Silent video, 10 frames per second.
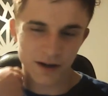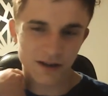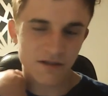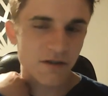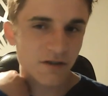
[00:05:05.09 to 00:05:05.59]
I
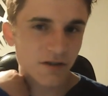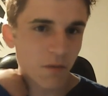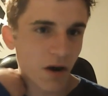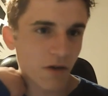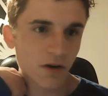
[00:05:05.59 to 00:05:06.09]
can do this
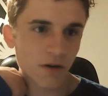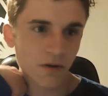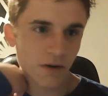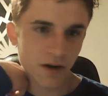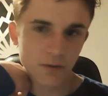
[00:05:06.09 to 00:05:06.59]
tomorrow.
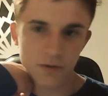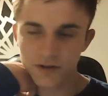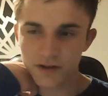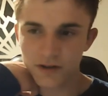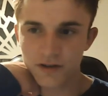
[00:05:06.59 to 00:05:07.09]
I don't want to
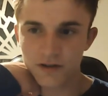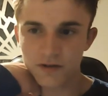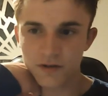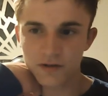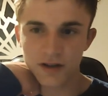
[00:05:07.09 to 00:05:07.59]
talk to this
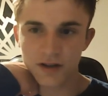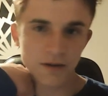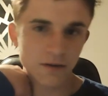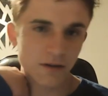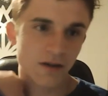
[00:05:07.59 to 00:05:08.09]
girl
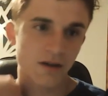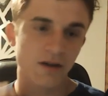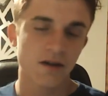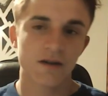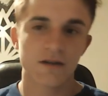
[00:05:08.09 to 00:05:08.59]
today.
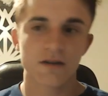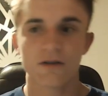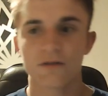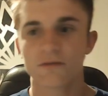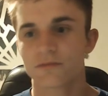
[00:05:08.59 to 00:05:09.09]
You
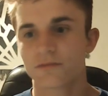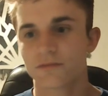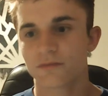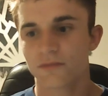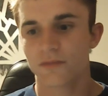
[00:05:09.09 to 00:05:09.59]
know,
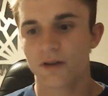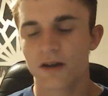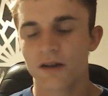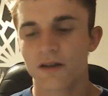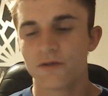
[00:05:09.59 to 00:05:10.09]

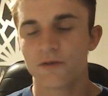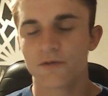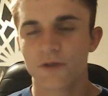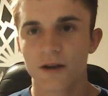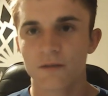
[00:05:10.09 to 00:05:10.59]
I get too
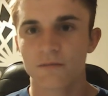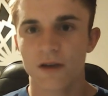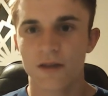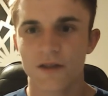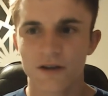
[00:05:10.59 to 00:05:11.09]
afraid,
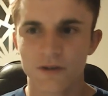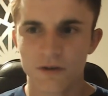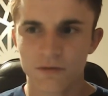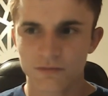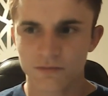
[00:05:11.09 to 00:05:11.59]
and then
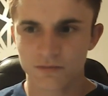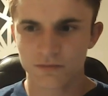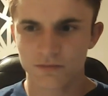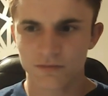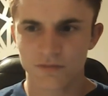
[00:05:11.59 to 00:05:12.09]
don't
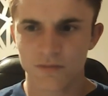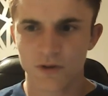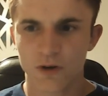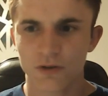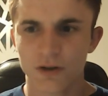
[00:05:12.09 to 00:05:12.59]

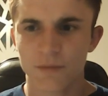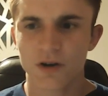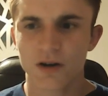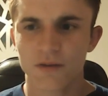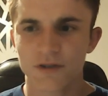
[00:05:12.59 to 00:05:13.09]
hold up the
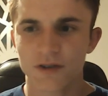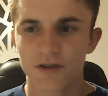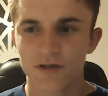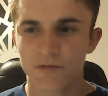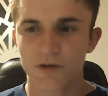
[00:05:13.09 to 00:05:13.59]

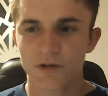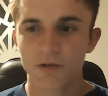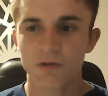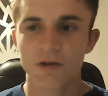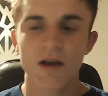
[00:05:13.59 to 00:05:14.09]
conversation with the
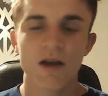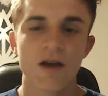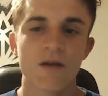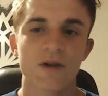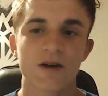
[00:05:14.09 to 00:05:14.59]
girl
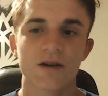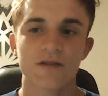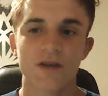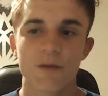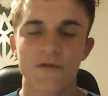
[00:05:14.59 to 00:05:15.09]

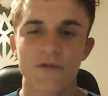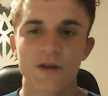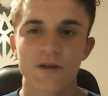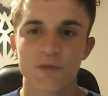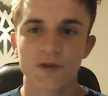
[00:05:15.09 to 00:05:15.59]
because I'm
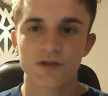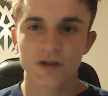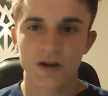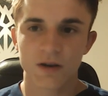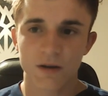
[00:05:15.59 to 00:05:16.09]
afraid of
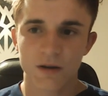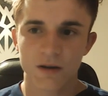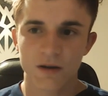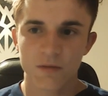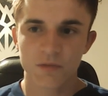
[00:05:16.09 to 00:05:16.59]
pushing
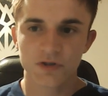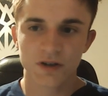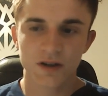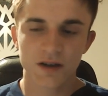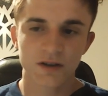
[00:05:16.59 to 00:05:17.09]

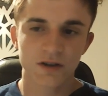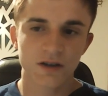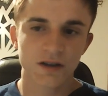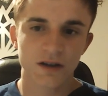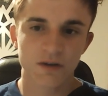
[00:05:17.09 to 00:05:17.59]
pushing it and
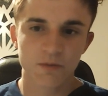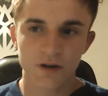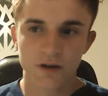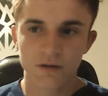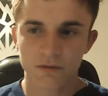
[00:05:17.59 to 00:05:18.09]
looking like a weirdo.